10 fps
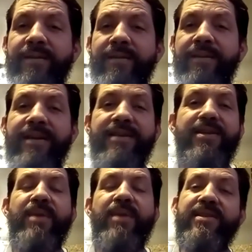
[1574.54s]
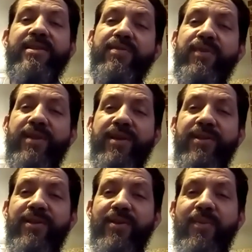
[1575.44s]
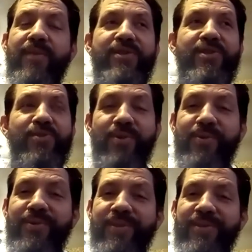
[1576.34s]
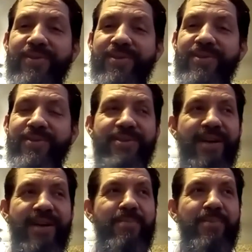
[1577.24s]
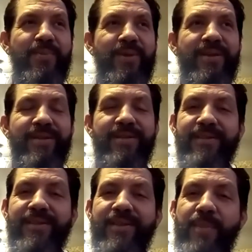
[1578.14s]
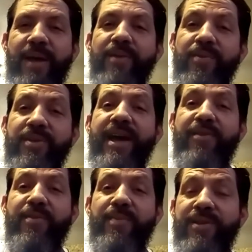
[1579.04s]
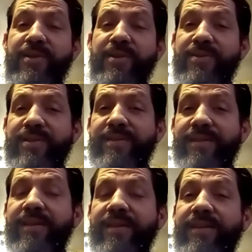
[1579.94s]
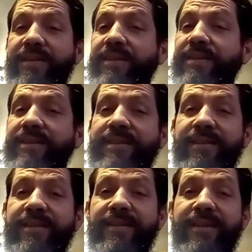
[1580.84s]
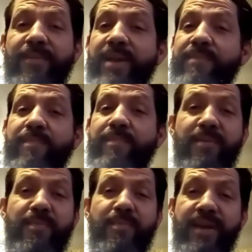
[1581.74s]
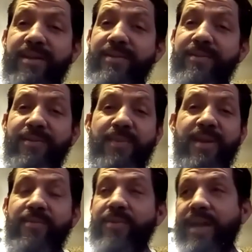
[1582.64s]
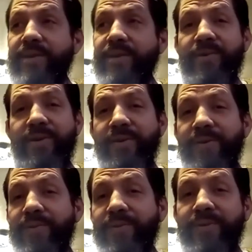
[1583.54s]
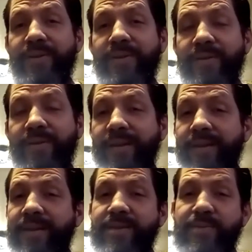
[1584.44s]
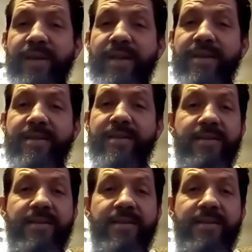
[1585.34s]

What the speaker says: No, some days it does feel like a little bit of a struggle. There's times when I'm out in the woods gathering materials and I'm getting bug bitten or I'm getting rained on, or it is what it is.